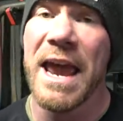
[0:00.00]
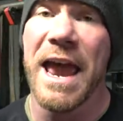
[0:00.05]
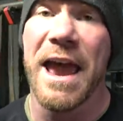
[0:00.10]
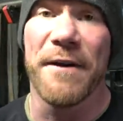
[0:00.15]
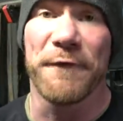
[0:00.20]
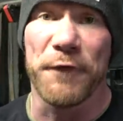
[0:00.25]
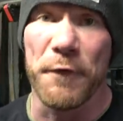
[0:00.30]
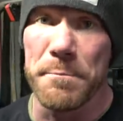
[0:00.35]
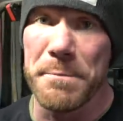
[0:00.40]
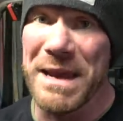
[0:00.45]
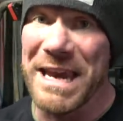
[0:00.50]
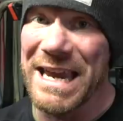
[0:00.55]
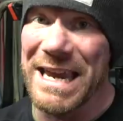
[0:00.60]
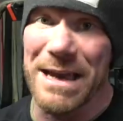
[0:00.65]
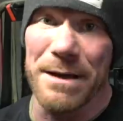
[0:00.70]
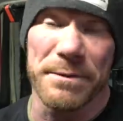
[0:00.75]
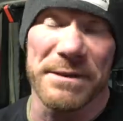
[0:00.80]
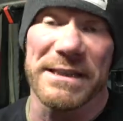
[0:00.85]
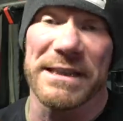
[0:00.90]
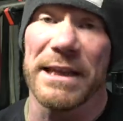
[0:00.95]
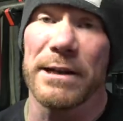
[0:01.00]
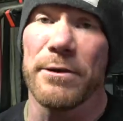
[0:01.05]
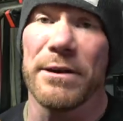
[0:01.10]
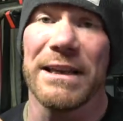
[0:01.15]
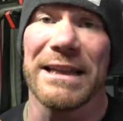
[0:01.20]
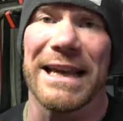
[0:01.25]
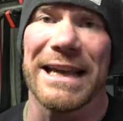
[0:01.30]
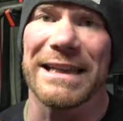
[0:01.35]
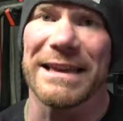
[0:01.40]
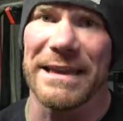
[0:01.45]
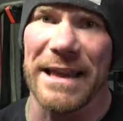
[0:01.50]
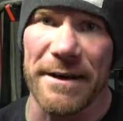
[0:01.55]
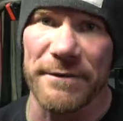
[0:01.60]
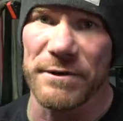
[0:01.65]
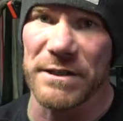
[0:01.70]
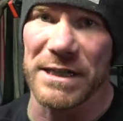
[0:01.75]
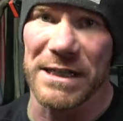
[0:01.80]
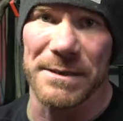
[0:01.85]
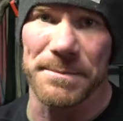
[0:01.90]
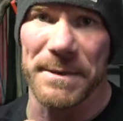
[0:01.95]
And for me, it was literally like
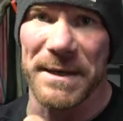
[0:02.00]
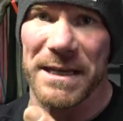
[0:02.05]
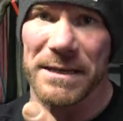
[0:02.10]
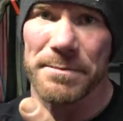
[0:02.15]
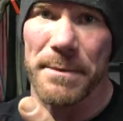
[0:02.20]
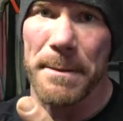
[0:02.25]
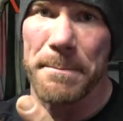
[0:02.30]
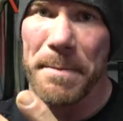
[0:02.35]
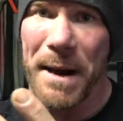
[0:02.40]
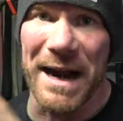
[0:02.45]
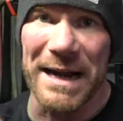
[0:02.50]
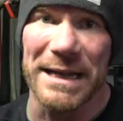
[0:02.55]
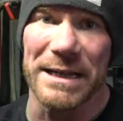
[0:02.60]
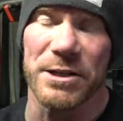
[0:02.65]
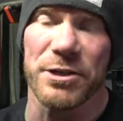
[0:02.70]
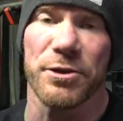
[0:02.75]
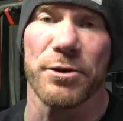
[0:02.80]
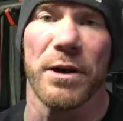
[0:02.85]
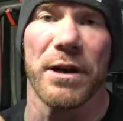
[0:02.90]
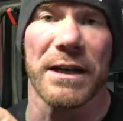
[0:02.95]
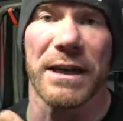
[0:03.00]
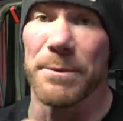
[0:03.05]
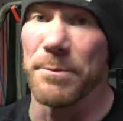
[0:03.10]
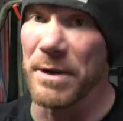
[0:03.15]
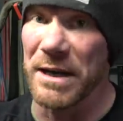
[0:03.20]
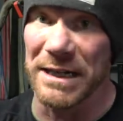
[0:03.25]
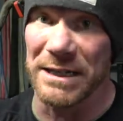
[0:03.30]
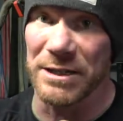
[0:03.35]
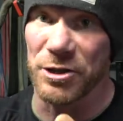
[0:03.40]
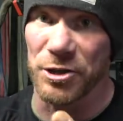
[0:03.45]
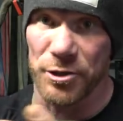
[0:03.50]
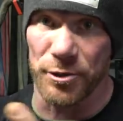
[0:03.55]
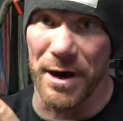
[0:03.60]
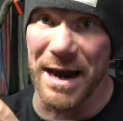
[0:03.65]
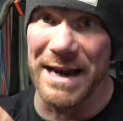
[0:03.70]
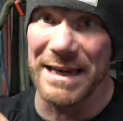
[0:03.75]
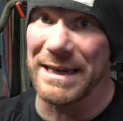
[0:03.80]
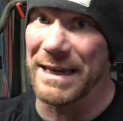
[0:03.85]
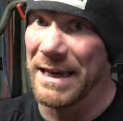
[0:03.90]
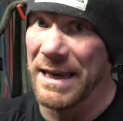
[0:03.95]
leverages, because my body had shrunk. And when it
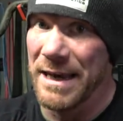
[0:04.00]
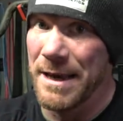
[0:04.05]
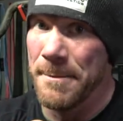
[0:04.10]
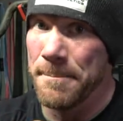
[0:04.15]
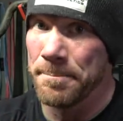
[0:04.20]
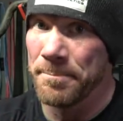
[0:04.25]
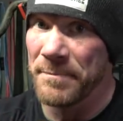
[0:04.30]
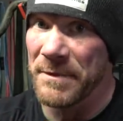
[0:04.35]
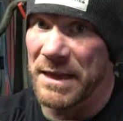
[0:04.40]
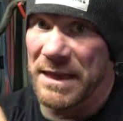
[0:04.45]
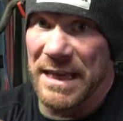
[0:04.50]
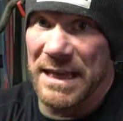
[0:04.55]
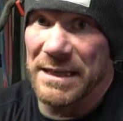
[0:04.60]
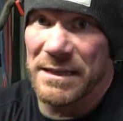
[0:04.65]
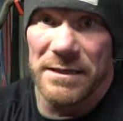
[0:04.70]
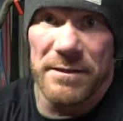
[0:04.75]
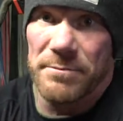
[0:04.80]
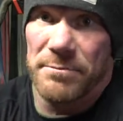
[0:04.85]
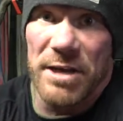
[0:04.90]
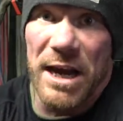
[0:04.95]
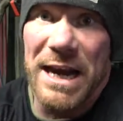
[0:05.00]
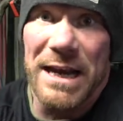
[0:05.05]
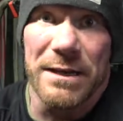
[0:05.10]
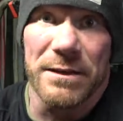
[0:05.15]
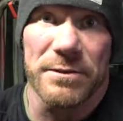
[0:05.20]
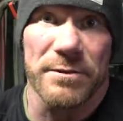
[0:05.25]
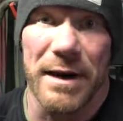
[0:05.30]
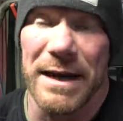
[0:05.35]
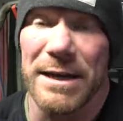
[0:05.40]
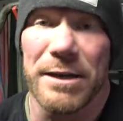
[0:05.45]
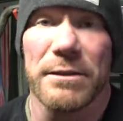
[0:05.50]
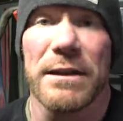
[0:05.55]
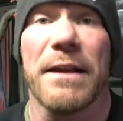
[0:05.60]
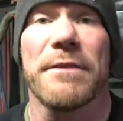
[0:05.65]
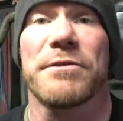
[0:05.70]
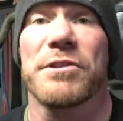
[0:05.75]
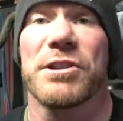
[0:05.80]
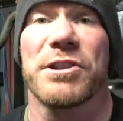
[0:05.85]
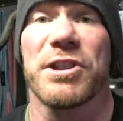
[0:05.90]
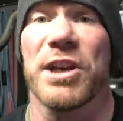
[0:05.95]
shrank, things change, right? Your
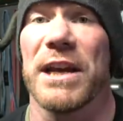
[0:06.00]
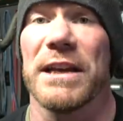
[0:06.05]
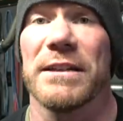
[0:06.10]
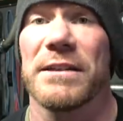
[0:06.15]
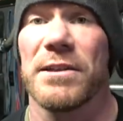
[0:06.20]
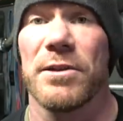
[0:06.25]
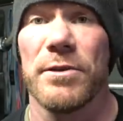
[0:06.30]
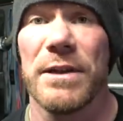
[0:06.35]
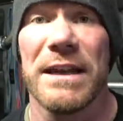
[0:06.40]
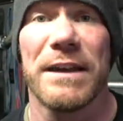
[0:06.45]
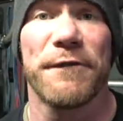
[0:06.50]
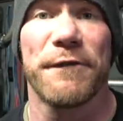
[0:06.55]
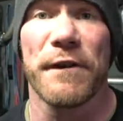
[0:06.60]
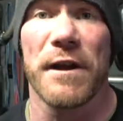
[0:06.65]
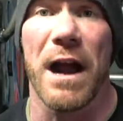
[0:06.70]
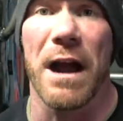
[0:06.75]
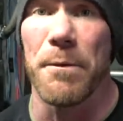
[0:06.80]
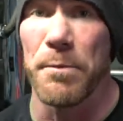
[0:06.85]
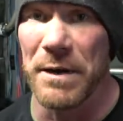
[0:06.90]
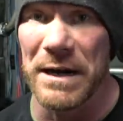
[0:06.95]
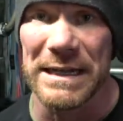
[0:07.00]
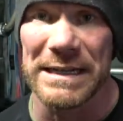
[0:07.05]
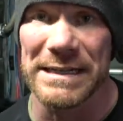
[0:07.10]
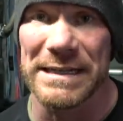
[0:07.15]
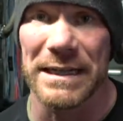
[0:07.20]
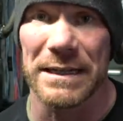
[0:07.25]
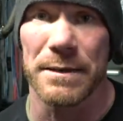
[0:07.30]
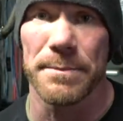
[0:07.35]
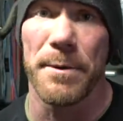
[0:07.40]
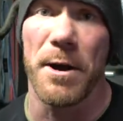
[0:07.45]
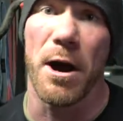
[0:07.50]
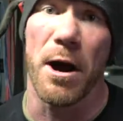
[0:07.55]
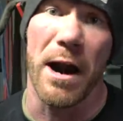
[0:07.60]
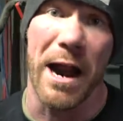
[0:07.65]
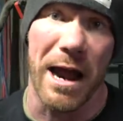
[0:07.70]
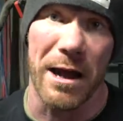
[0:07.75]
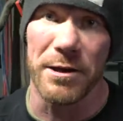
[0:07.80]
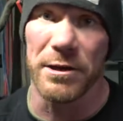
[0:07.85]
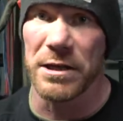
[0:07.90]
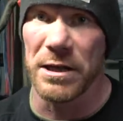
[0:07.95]
leverages change. You need to figure out where to stick the bar,
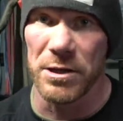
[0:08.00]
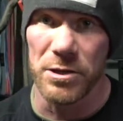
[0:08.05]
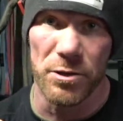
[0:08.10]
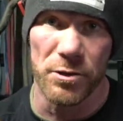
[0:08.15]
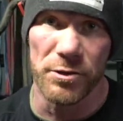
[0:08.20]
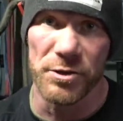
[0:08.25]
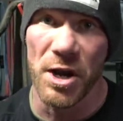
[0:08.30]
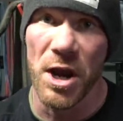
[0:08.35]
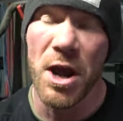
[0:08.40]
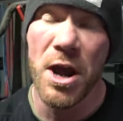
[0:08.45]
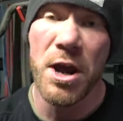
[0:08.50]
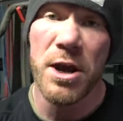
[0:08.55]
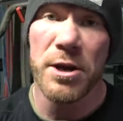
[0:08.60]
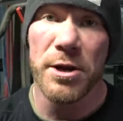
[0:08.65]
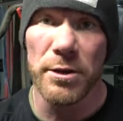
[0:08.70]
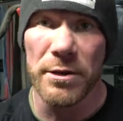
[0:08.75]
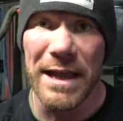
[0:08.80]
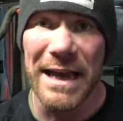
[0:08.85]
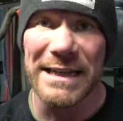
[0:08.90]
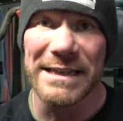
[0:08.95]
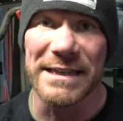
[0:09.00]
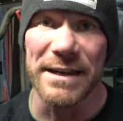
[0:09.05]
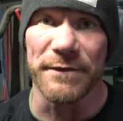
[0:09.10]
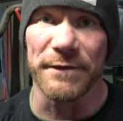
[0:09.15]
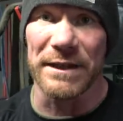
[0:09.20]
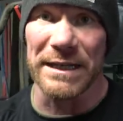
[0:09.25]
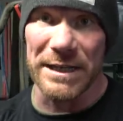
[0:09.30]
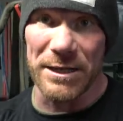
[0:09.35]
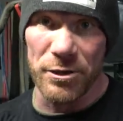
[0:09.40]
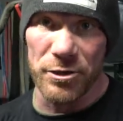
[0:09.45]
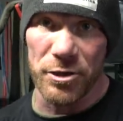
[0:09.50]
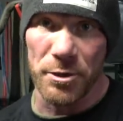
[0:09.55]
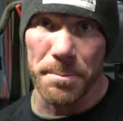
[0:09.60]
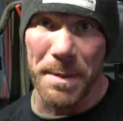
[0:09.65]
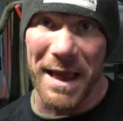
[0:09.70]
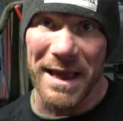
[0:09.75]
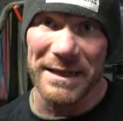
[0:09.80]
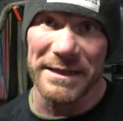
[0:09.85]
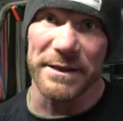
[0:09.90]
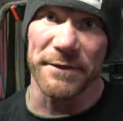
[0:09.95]
how you can use your legs differently, use your
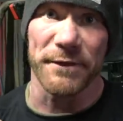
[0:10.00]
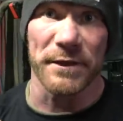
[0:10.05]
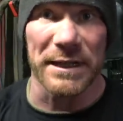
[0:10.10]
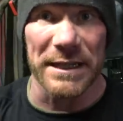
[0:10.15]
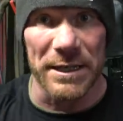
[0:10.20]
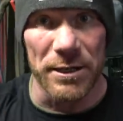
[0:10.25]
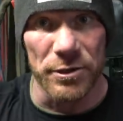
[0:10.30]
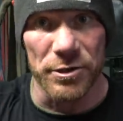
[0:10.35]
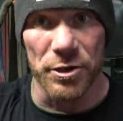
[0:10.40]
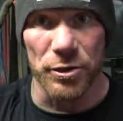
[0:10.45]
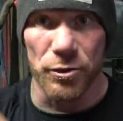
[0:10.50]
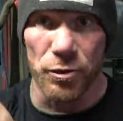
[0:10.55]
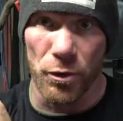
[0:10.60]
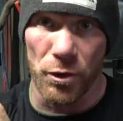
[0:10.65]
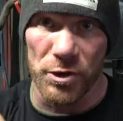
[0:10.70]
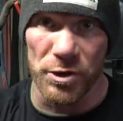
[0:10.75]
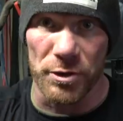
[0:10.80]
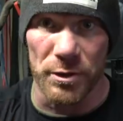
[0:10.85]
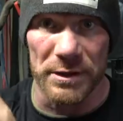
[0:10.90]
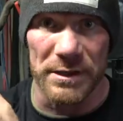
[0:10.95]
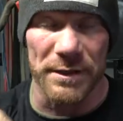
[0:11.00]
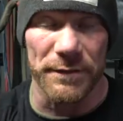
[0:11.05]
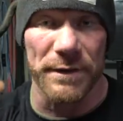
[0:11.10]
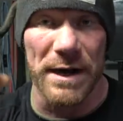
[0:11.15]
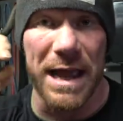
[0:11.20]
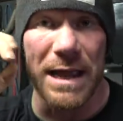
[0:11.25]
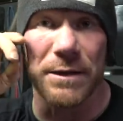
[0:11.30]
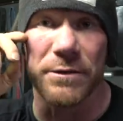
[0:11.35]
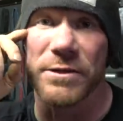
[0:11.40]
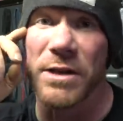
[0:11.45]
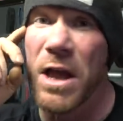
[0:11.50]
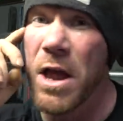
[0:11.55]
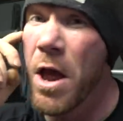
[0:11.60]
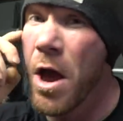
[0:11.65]
belly differently, use your torso at different angles.